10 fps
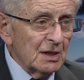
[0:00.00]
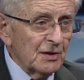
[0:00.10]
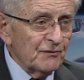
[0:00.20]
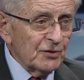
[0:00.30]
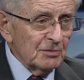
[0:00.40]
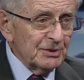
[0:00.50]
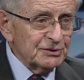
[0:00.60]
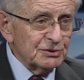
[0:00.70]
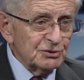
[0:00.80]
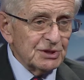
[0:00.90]
The film
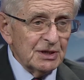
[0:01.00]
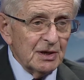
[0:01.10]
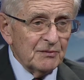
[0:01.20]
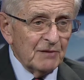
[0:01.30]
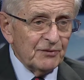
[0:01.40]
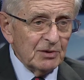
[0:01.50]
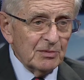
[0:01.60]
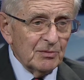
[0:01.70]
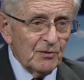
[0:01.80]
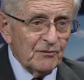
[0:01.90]
is usually, a
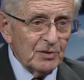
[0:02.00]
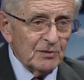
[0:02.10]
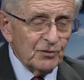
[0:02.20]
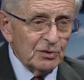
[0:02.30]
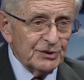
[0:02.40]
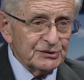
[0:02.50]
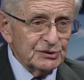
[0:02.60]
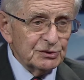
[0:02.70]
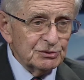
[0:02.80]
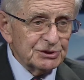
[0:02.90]
film of all this
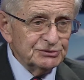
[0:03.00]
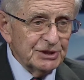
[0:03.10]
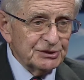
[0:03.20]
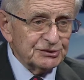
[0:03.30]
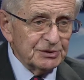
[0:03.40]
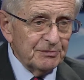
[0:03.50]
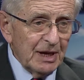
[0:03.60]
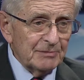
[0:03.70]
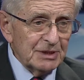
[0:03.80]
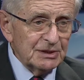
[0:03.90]
is usually registered
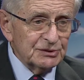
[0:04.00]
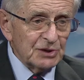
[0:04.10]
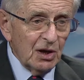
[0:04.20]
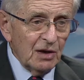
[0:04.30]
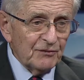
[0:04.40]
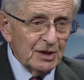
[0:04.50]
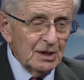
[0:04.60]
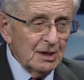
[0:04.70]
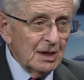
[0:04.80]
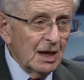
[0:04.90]
by means of
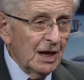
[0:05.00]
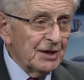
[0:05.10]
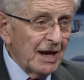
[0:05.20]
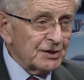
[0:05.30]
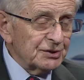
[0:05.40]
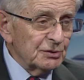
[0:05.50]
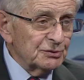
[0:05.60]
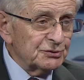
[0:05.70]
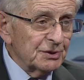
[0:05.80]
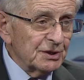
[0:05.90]
an actor
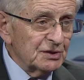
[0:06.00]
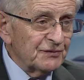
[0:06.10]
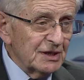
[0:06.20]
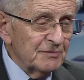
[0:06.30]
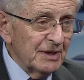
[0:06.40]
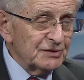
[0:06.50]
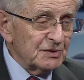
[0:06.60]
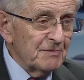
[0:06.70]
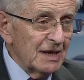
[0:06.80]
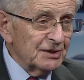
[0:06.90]
who's doing his very
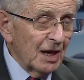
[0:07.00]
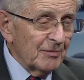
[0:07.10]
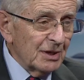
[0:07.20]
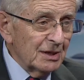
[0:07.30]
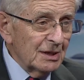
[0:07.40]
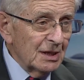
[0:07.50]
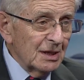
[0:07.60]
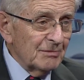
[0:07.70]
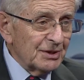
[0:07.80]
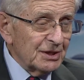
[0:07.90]
best, made up.
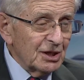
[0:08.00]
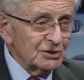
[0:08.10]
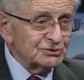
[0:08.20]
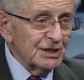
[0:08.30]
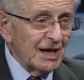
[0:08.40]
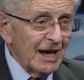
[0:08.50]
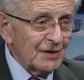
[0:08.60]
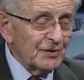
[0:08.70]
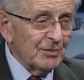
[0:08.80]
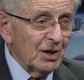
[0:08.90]
But he can't really
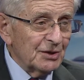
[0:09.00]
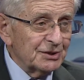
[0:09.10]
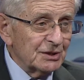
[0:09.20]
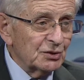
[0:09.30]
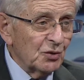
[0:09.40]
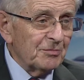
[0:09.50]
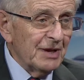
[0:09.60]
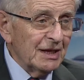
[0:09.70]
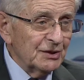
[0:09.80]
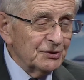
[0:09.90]
act the part. He can look
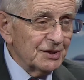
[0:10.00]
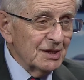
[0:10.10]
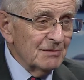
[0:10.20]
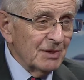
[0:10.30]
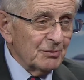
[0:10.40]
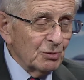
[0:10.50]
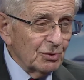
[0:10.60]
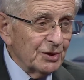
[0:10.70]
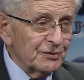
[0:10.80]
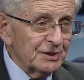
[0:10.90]
pained, but we all
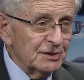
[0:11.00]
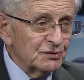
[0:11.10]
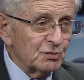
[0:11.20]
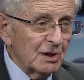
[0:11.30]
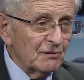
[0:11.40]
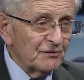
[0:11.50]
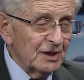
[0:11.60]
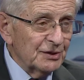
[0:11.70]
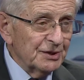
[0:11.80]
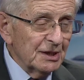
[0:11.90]
know that he is well
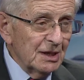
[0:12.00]
fed.